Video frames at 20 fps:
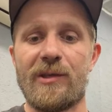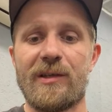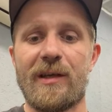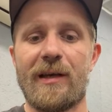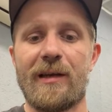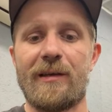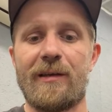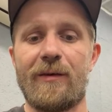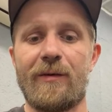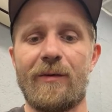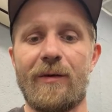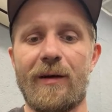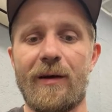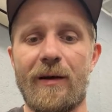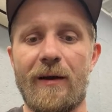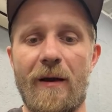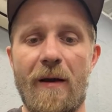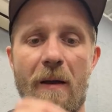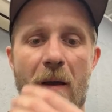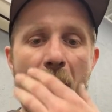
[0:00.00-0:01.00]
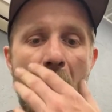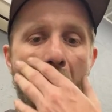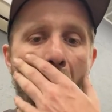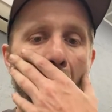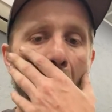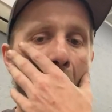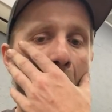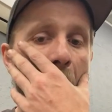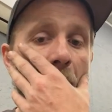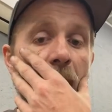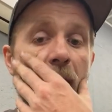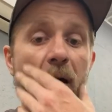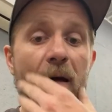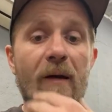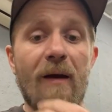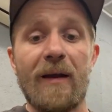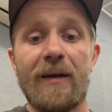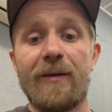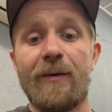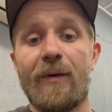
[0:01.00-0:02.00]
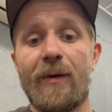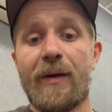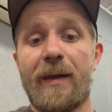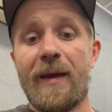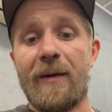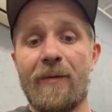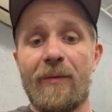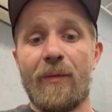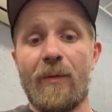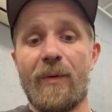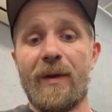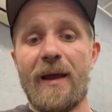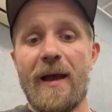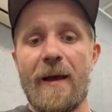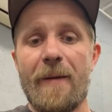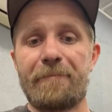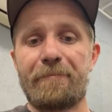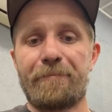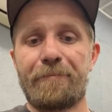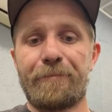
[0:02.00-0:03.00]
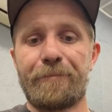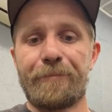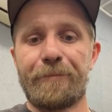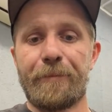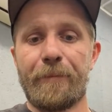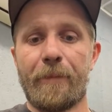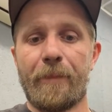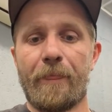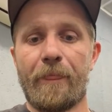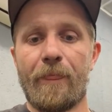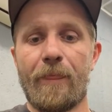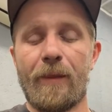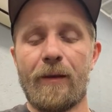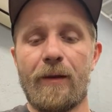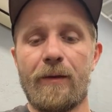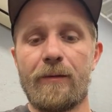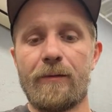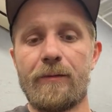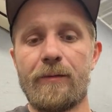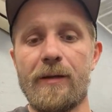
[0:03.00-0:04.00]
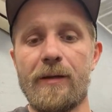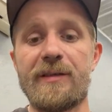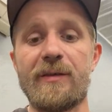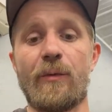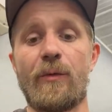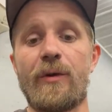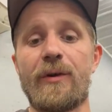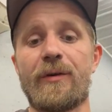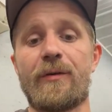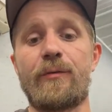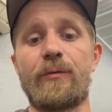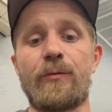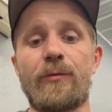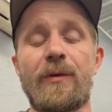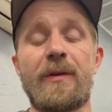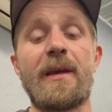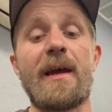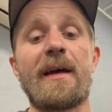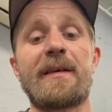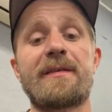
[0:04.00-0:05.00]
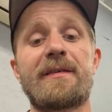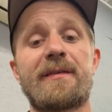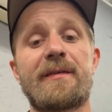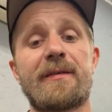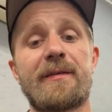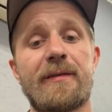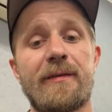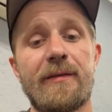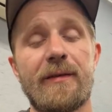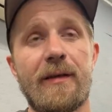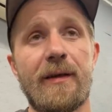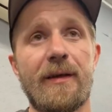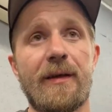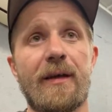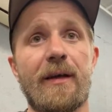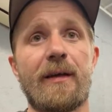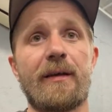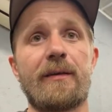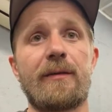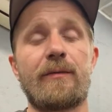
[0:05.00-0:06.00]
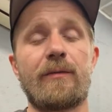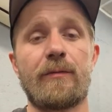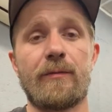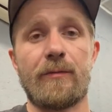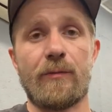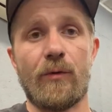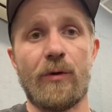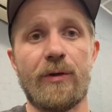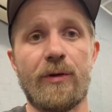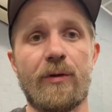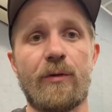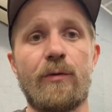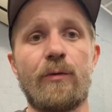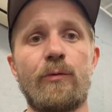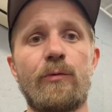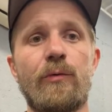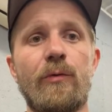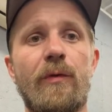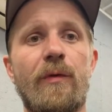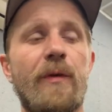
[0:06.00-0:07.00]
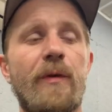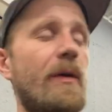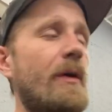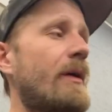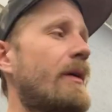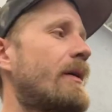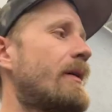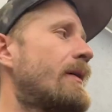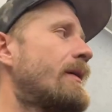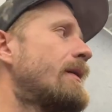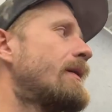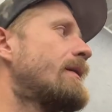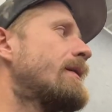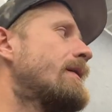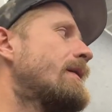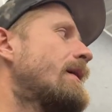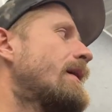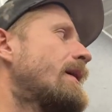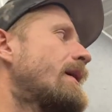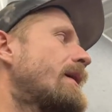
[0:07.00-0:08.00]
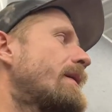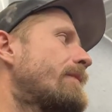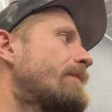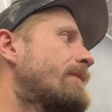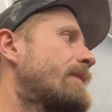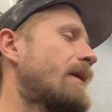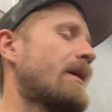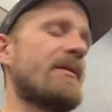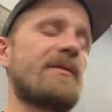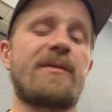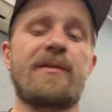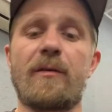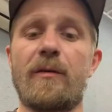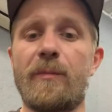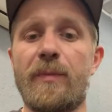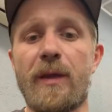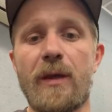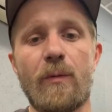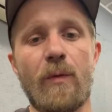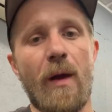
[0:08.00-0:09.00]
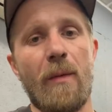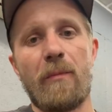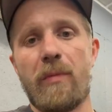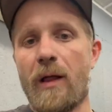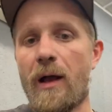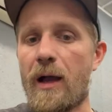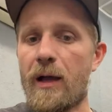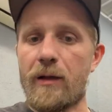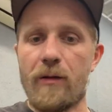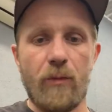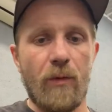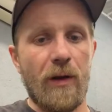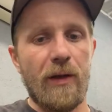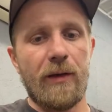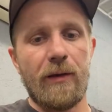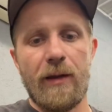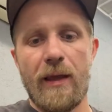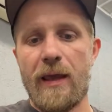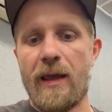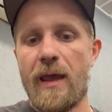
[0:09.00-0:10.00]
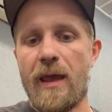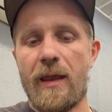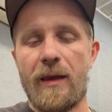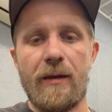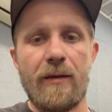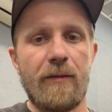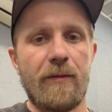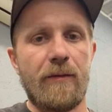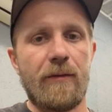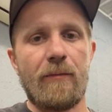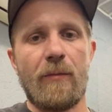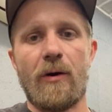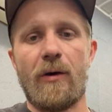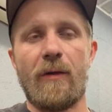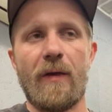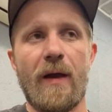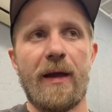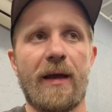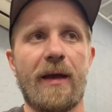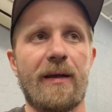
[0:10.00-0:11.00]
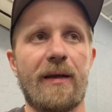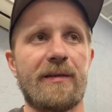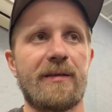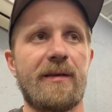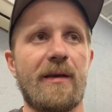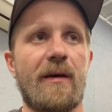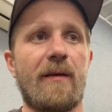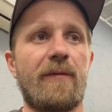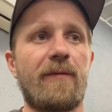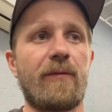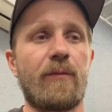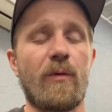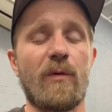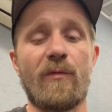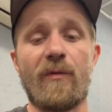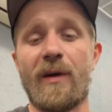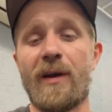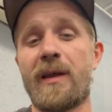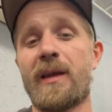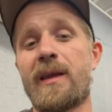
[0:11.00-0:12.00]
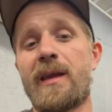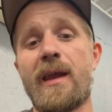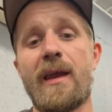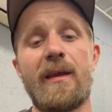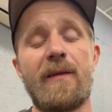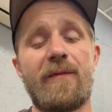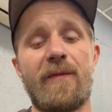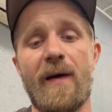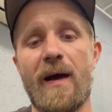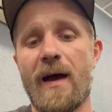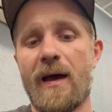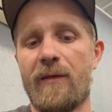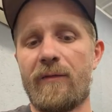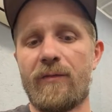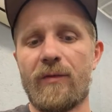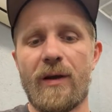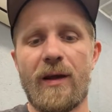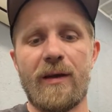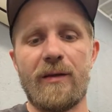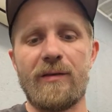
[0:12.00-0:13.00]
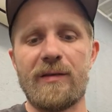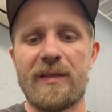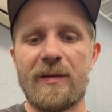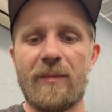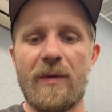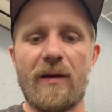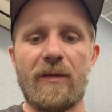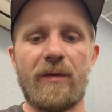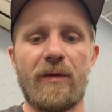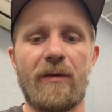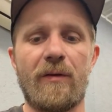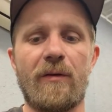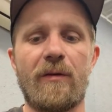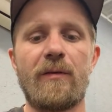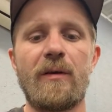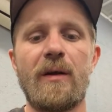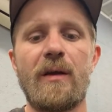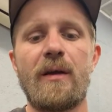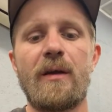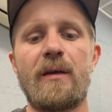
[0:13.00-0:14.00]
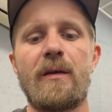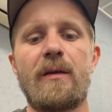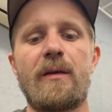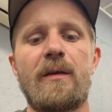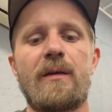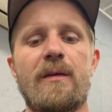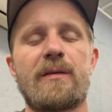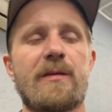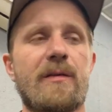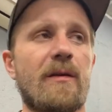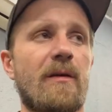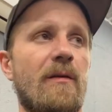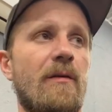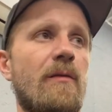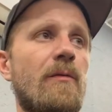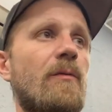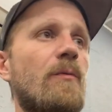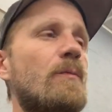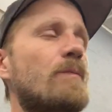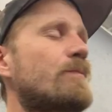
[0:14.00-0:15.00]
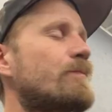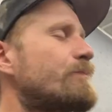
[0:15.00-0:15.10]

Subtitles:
just got to do, what we can with what we got. Is it water cooled? Yes. Water cooled. It'll still be wet block, wet head, all that kind of stuff. We're running E85. We're not using methanol. So